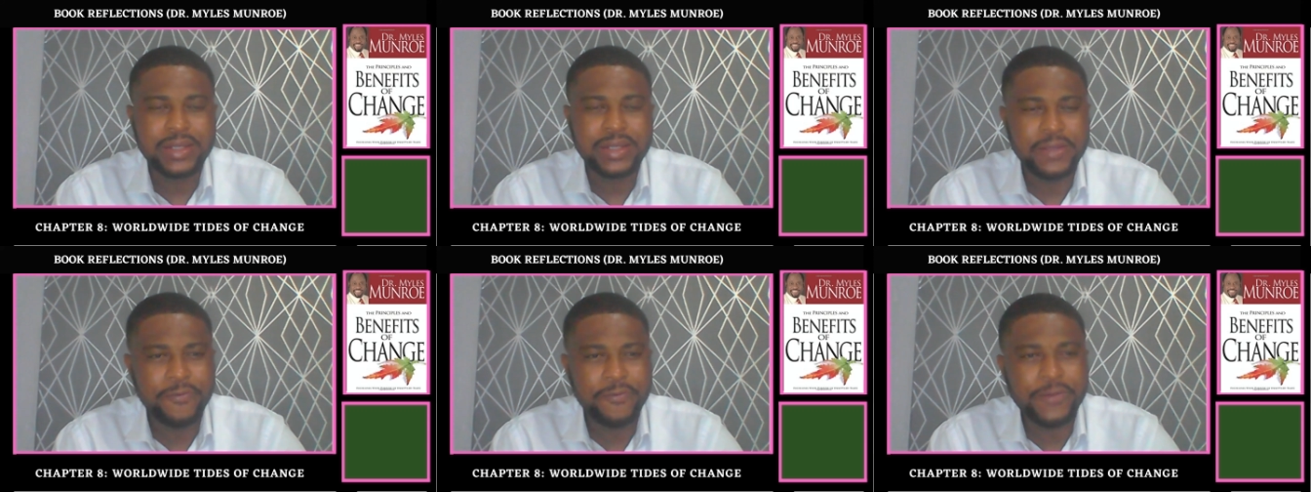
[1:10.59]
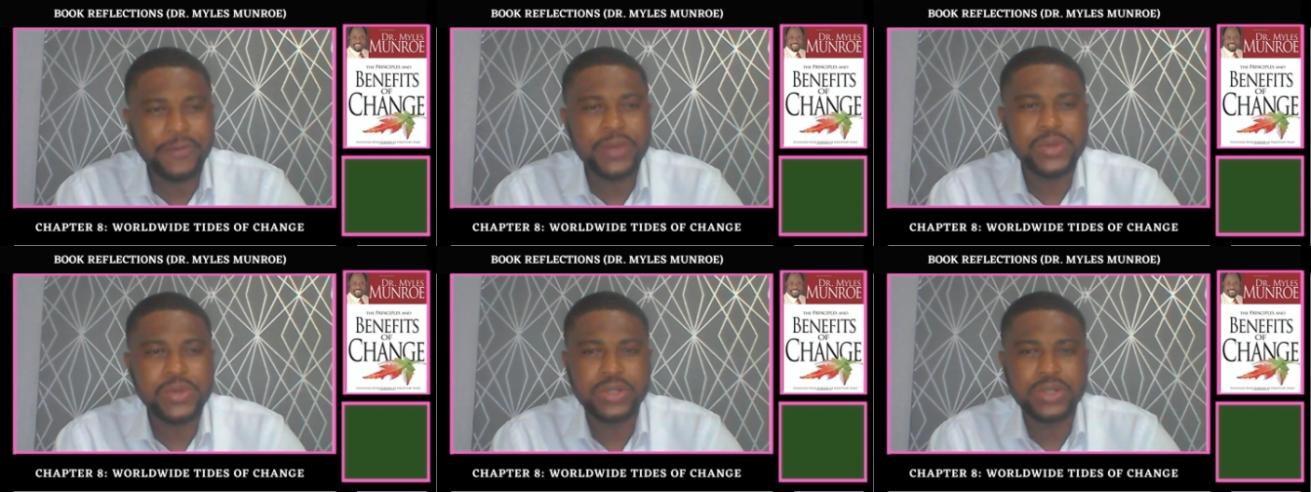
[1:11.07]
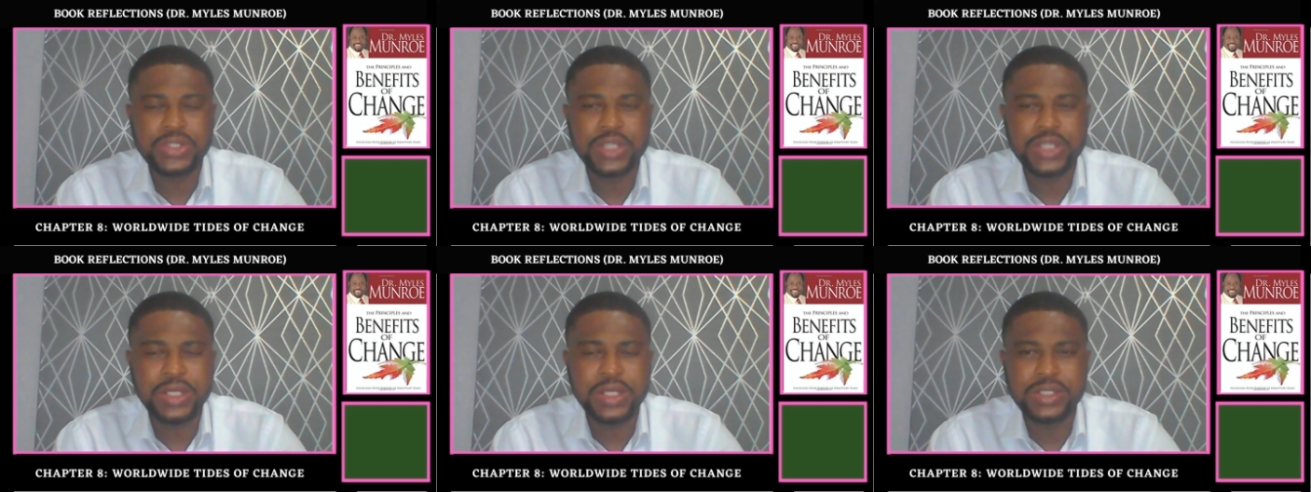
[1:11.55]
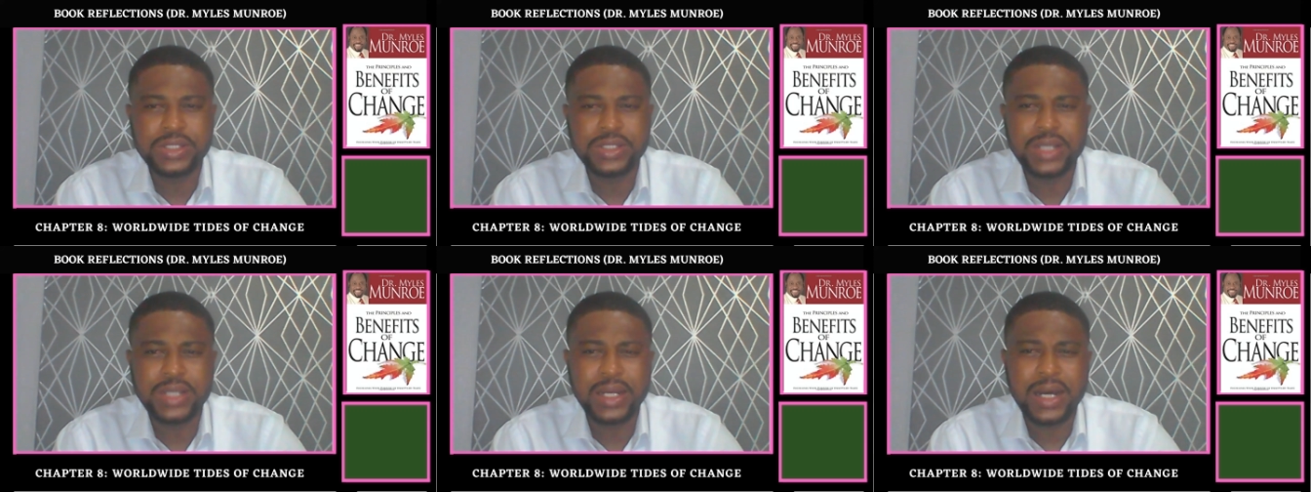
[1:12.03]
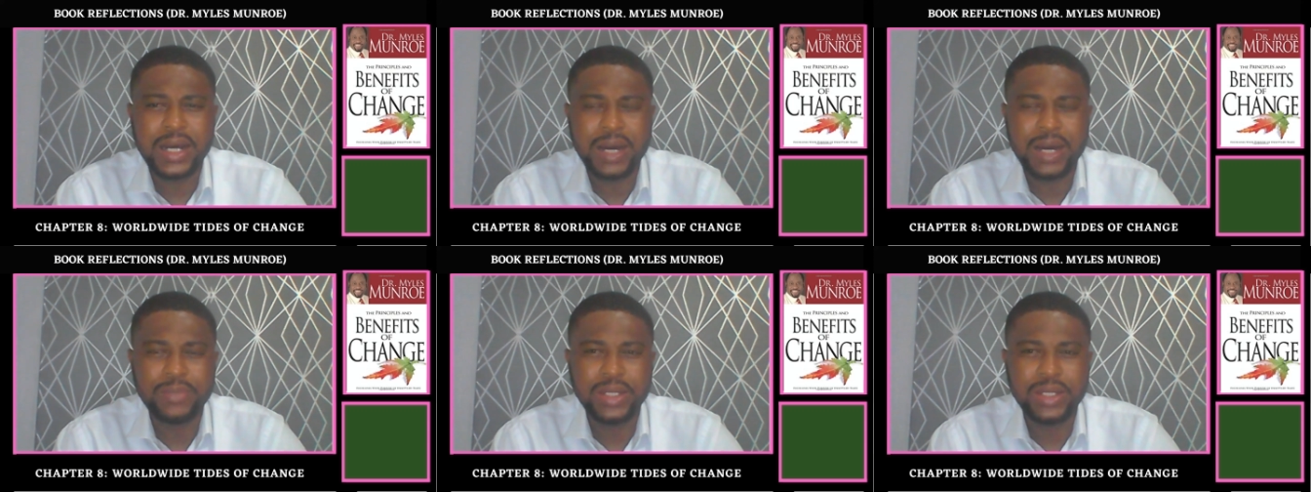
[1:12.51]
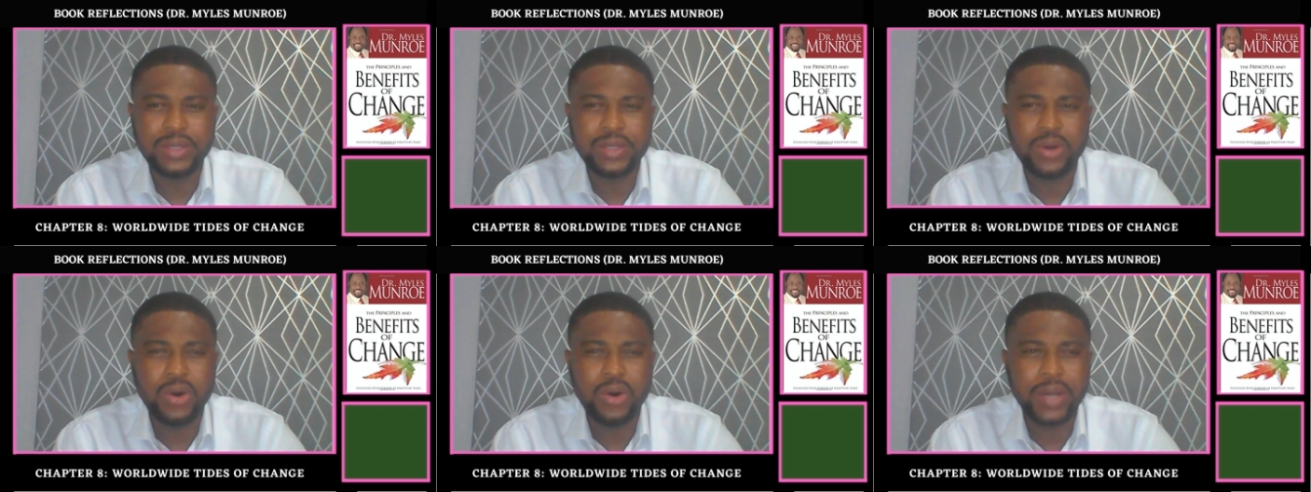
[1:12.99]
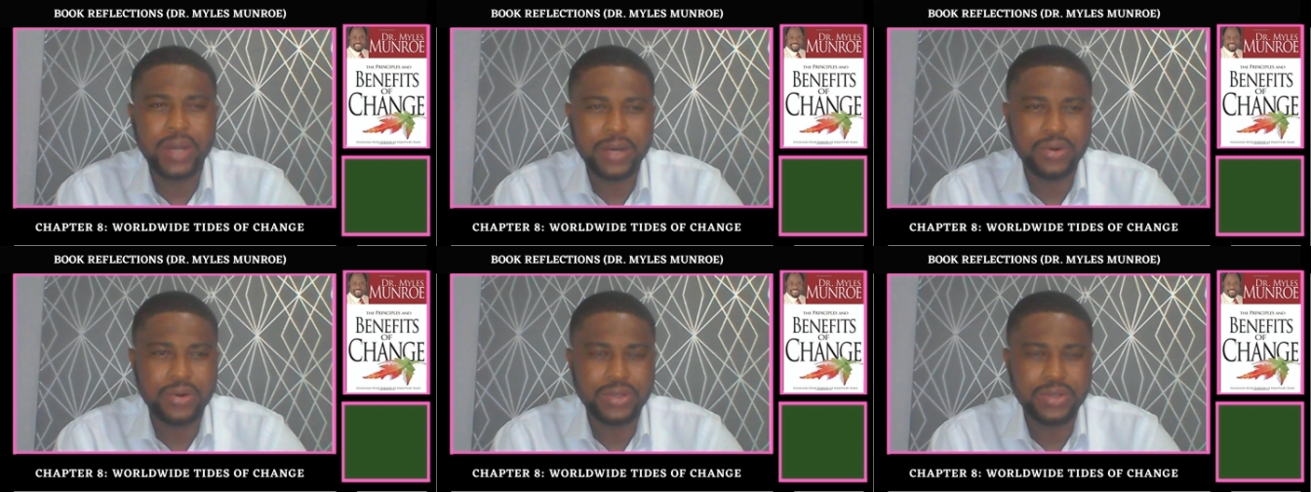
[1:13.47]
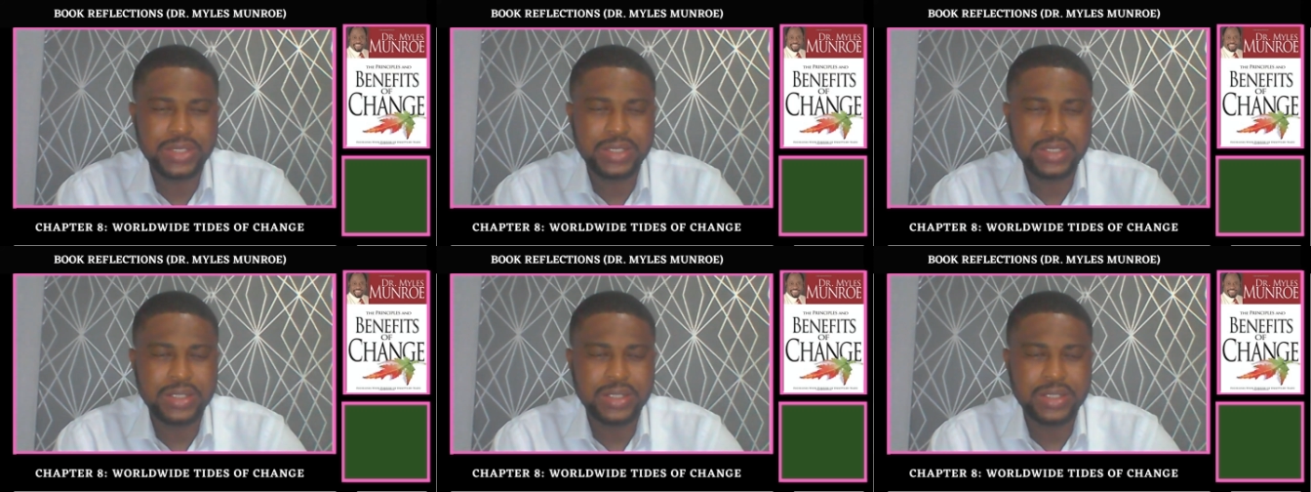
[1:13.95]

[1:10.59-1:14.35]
the various changes that are happening all across